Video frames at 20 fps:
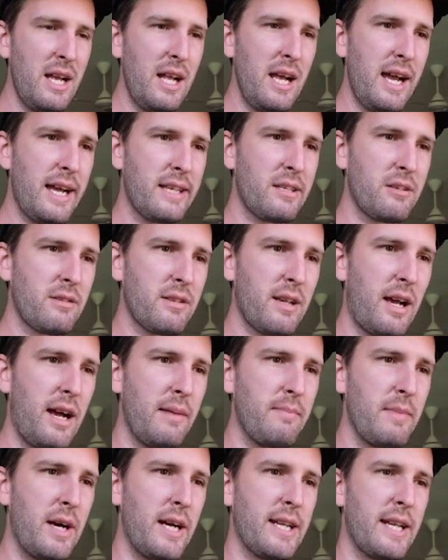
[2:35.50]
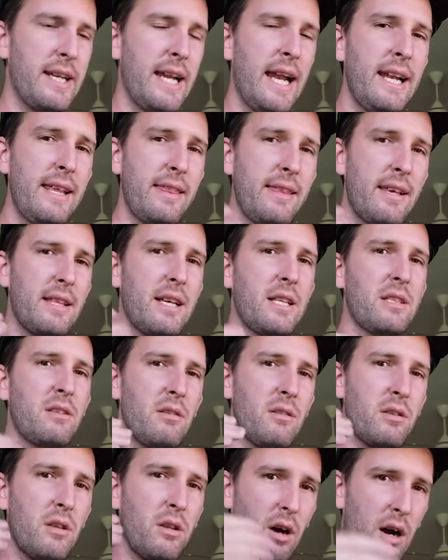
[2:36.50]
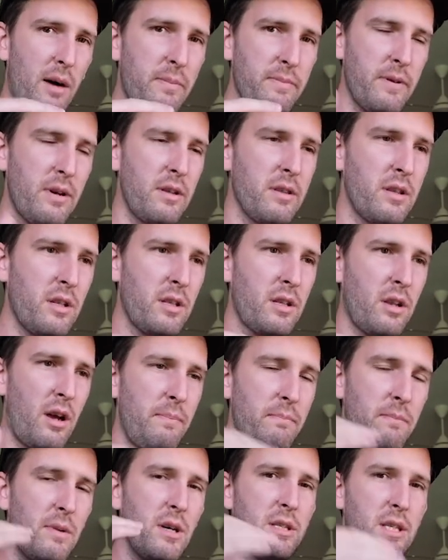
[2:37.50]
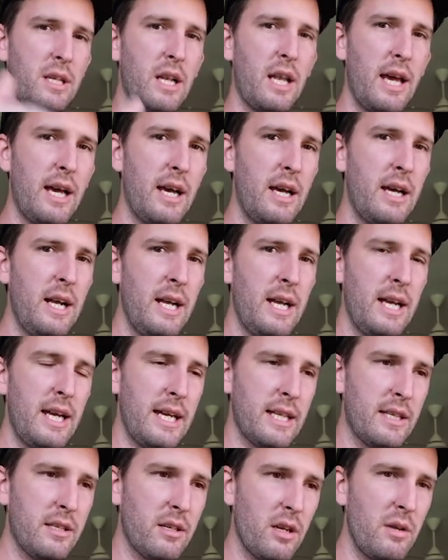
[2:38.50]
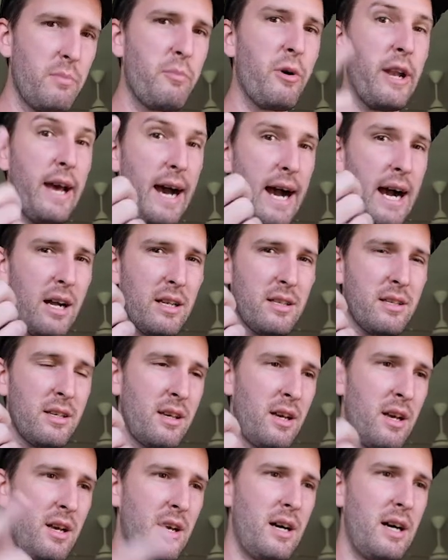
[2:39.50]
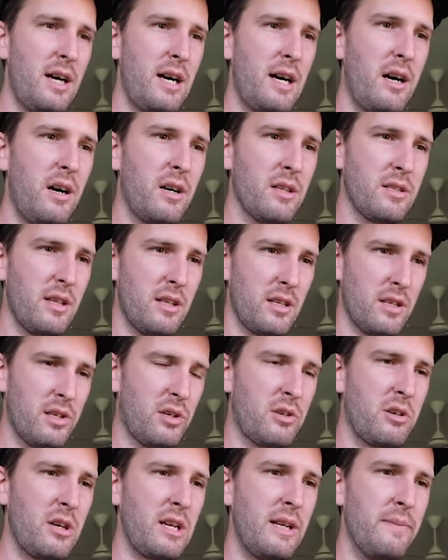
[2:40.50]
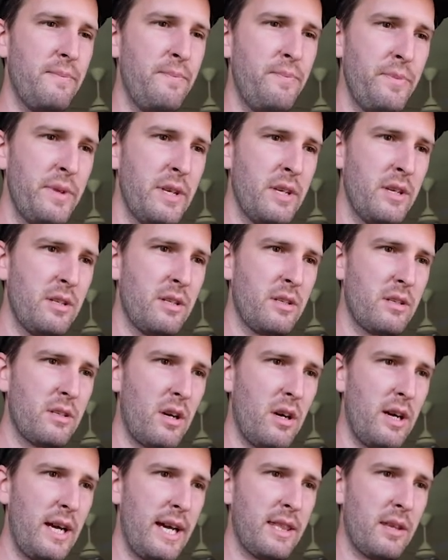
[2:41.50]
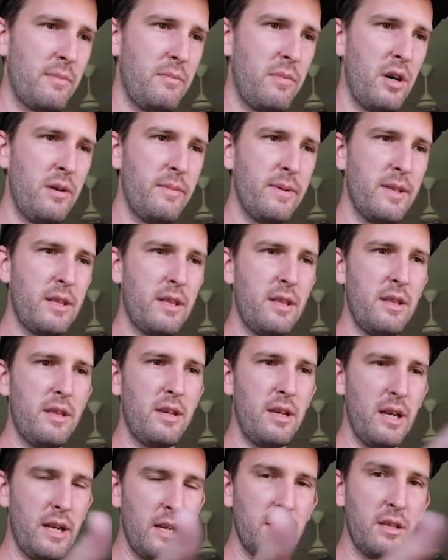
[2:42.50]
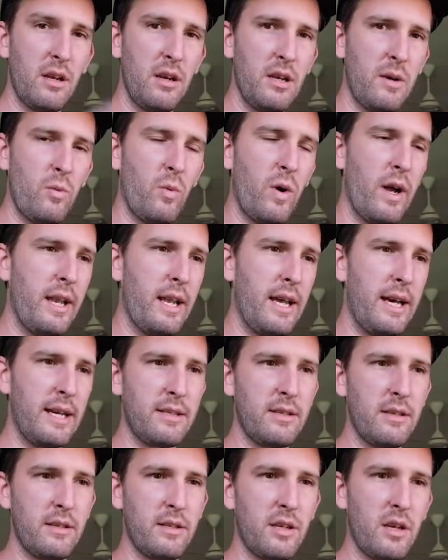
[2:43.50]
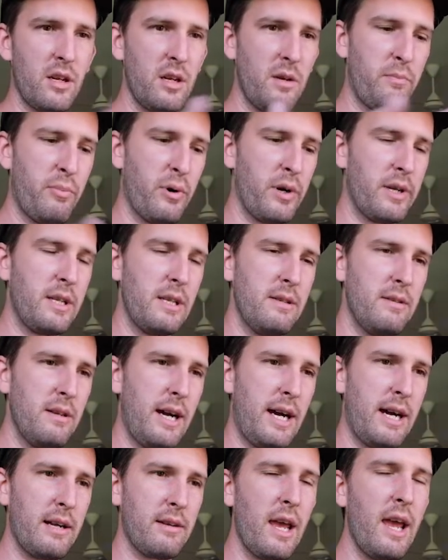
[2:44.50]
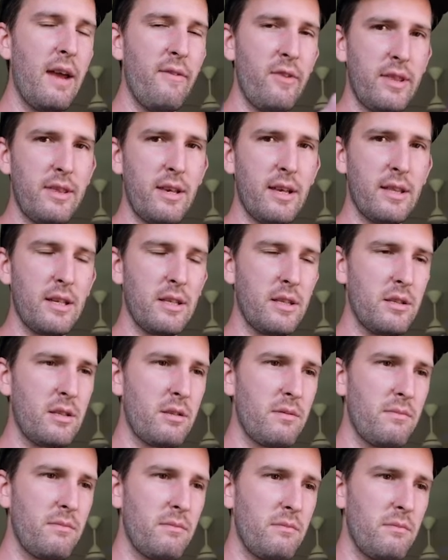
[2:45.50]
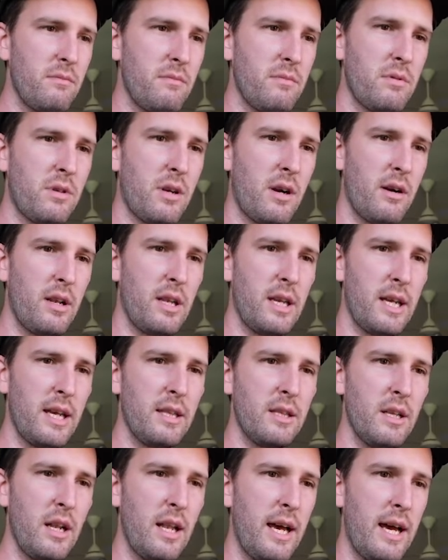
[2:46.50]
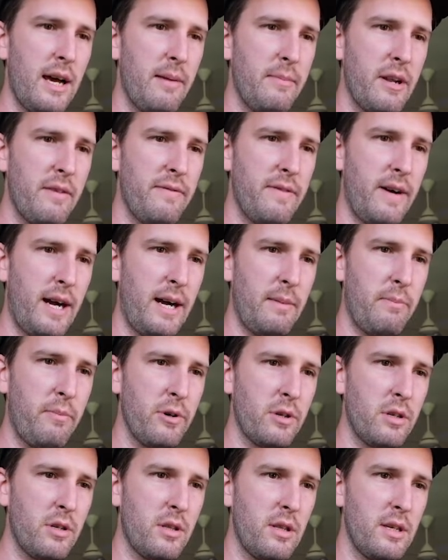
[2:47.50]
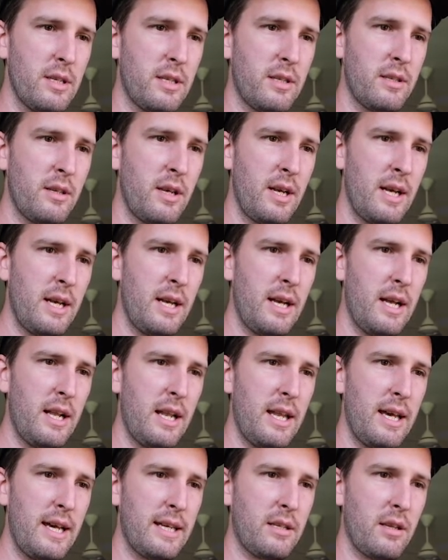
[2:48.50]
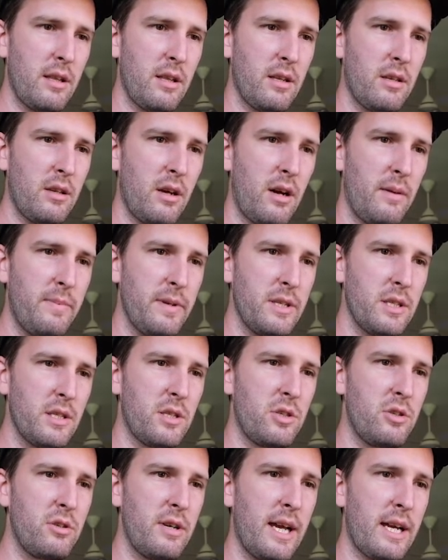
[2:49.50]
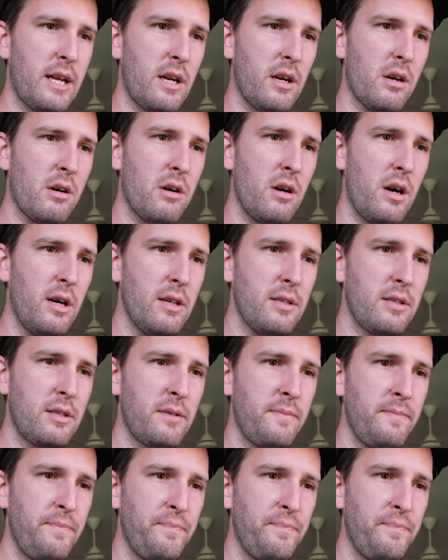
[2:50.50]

at your timeline, and anything that's on top, on the topmost layer, it's going to put out onto the screen. So at the moment there is only one layer, so it's going to put out everything that's currently in the layer. But if I push this layer to the top and just drag it across,